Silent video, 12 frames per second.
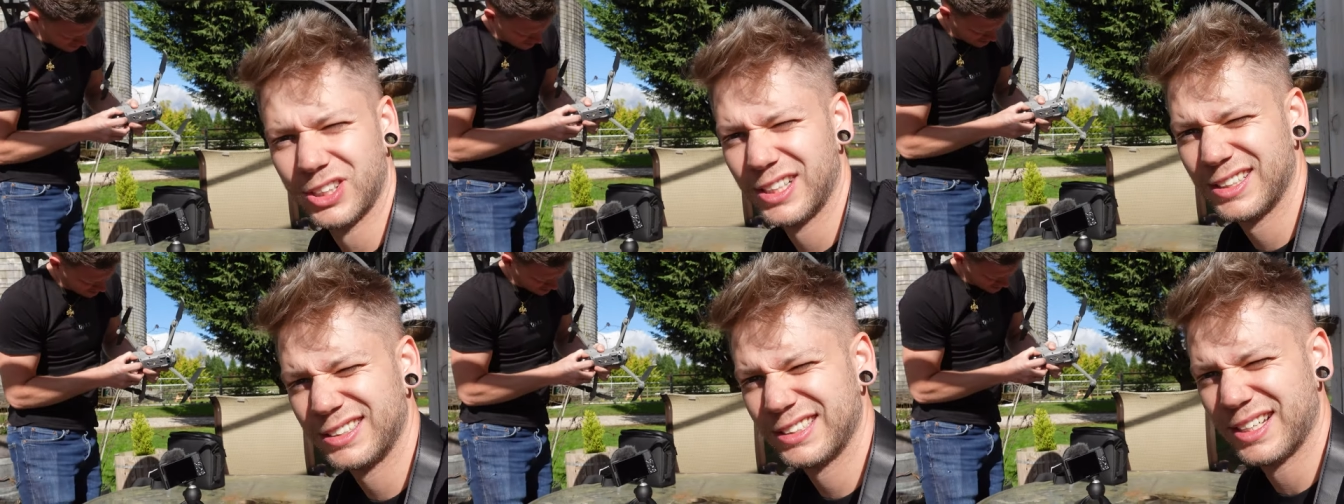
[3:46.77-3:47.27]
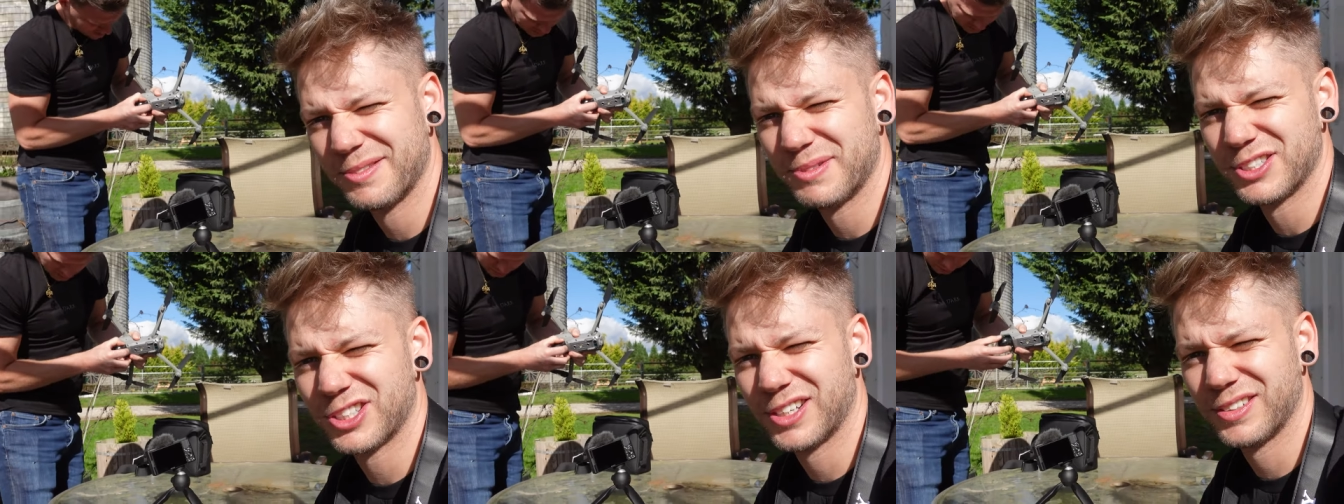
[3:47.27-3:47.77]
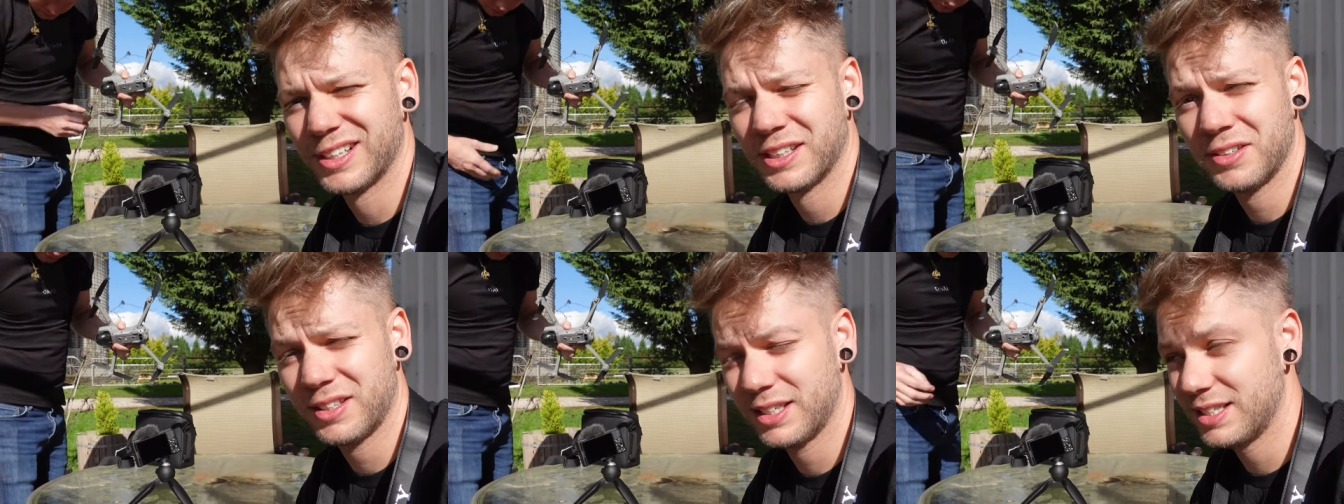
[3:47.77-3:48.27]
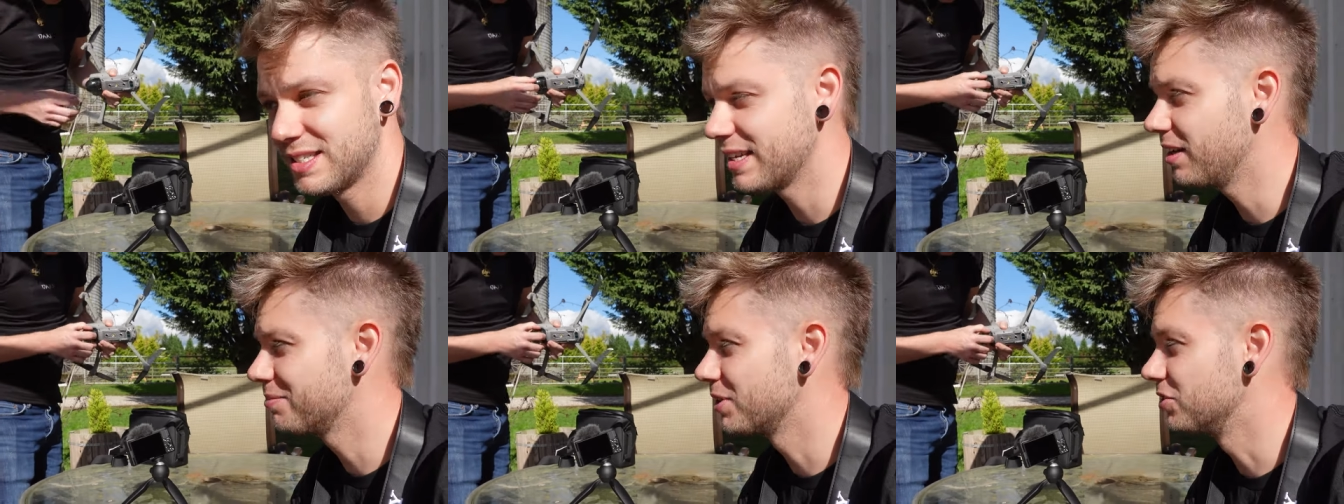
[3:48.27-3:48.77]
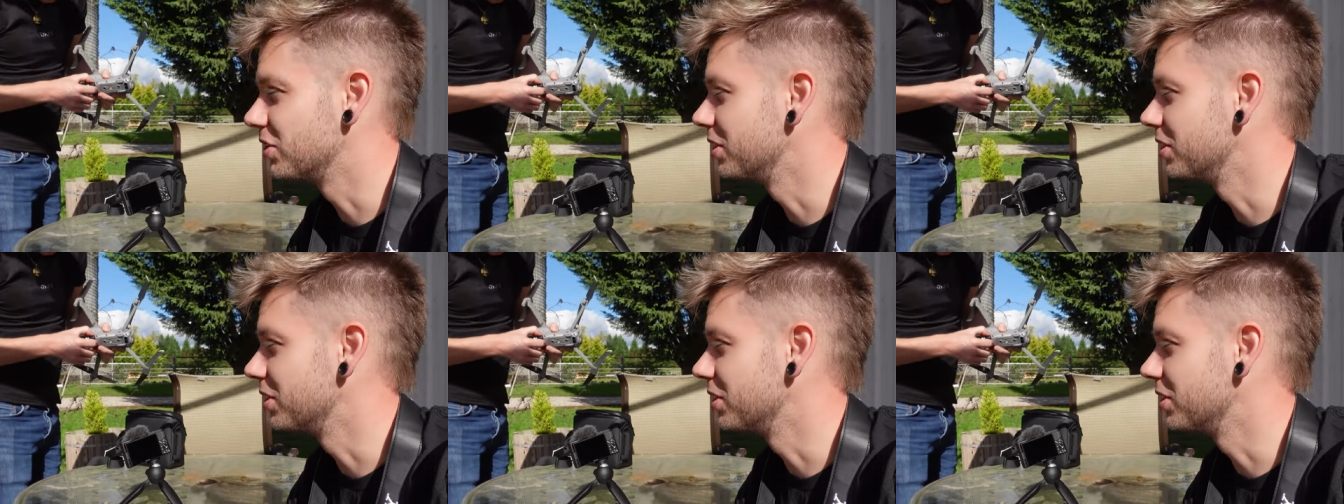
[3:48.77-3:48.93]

trying to set up the drone. I don't think he's set up the